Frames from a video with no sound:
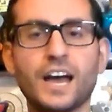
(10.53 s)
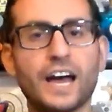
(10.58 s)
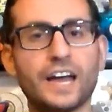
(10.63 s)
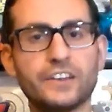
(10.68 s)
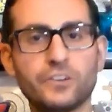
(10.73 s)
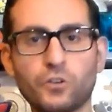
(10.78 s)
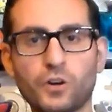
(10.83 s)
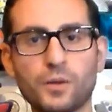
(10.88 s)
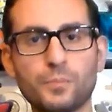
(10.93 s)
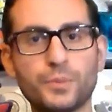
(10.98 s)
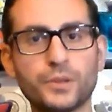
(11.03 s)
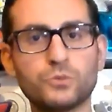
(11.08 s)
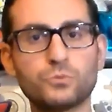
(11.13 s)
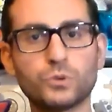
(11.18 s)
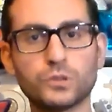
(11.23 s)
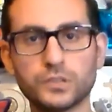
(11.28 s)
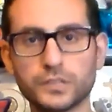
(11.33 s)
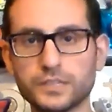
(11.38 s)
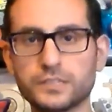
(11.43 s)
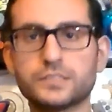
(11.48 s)
I know I've been
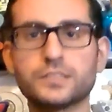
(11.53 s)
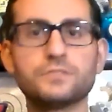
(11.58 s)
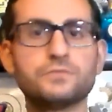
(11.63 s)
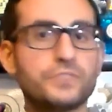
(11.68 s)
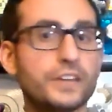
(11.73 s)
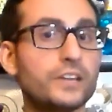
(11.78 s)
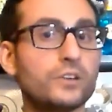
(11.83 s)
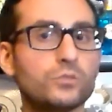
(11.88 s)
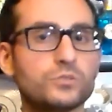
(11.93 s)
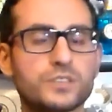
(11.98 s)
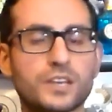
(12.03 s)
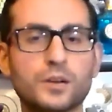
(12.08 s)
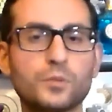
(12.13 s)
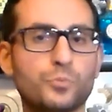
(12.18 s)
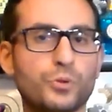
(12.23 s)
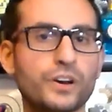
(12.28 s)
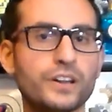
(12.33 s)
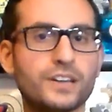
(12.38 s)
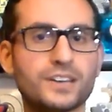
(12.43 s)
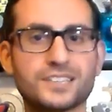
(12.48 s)
releasing videos on
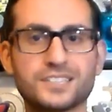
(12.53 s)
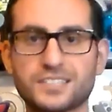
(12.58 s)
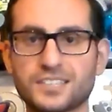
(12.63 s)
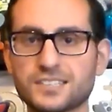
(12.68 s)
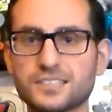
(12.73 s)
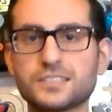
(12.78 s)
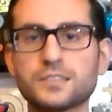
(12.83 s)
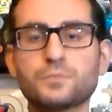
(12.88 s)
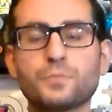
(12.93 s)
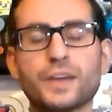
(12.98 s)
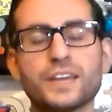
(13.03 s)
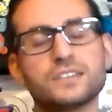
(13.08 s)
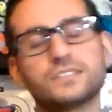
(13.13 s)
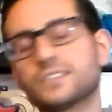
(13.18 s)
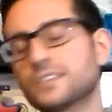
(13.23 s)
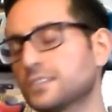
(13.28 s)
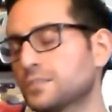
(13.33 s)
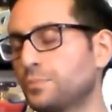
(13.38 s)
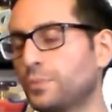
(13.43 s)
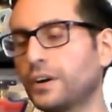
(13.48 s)
a pretty consistent
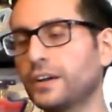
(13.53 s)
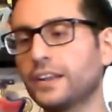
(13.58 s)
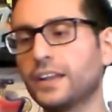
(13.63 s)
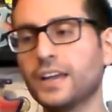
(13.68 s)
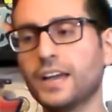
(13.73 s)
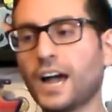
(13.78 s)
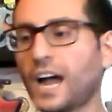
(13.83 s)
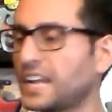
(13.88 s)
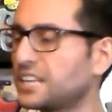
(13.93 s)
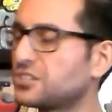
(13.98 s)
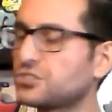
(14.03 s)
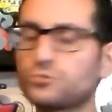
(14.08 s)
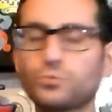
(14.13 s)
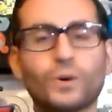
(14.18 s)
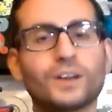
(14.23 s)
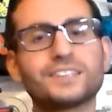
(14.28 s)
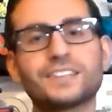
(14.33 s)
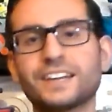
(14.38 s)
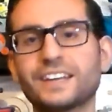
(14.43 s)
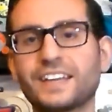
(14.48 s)
basis, but I just
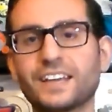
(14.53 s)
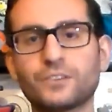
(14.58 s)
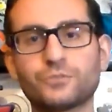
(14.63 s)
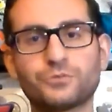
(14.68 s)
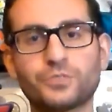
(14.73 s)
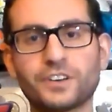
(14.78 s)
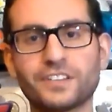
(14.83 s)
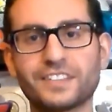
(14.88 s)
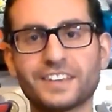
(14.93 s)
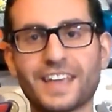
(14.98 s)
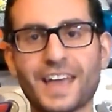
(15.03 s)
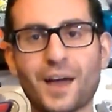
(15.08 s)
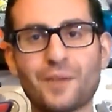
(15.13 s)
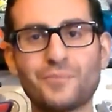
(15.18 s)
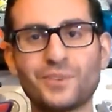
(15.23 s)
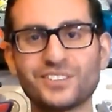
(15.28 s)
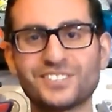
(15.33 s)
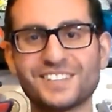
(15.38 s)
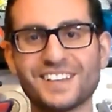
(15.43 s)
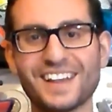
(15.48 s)
wanted to get in front of the
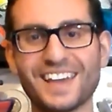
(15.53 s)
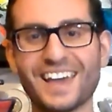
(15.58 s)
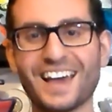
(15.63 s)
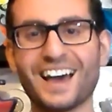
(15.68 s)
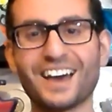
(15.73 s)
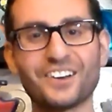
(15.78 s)
camera today.